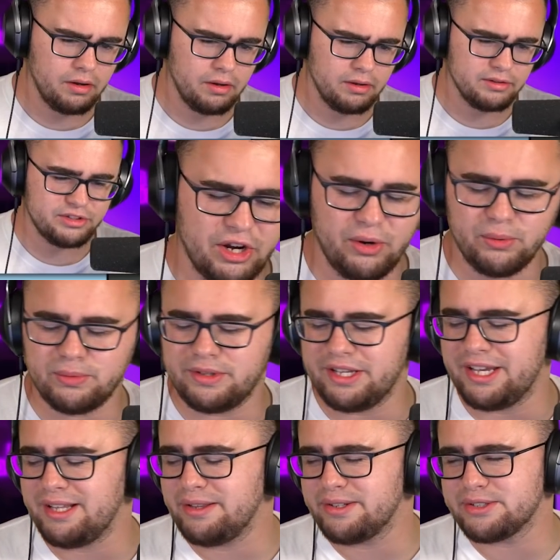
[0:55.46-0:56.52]
will be. Don't.
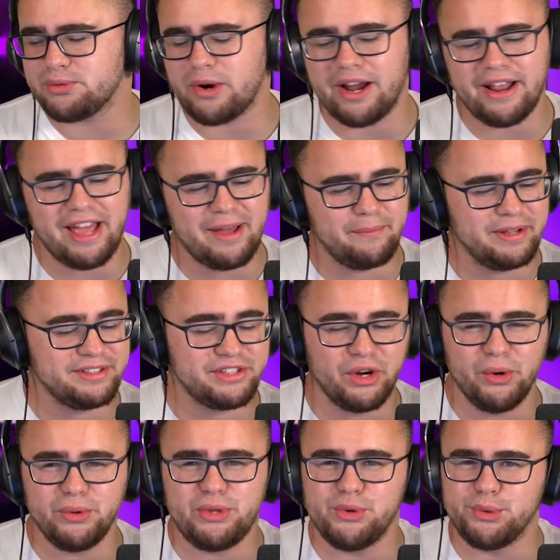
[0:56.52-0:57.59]
He looked right at me.
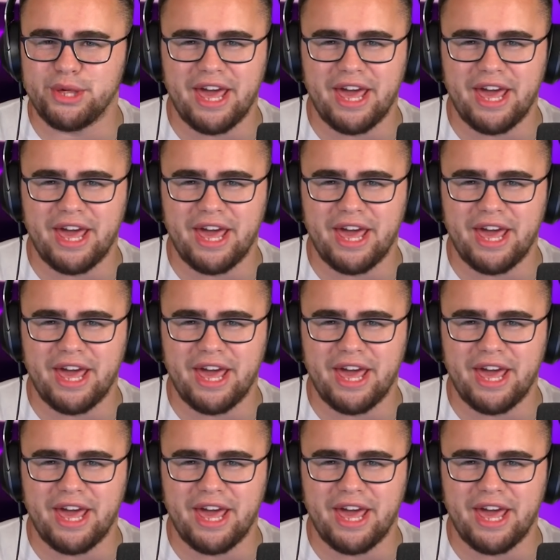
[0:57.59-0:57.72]
Don't do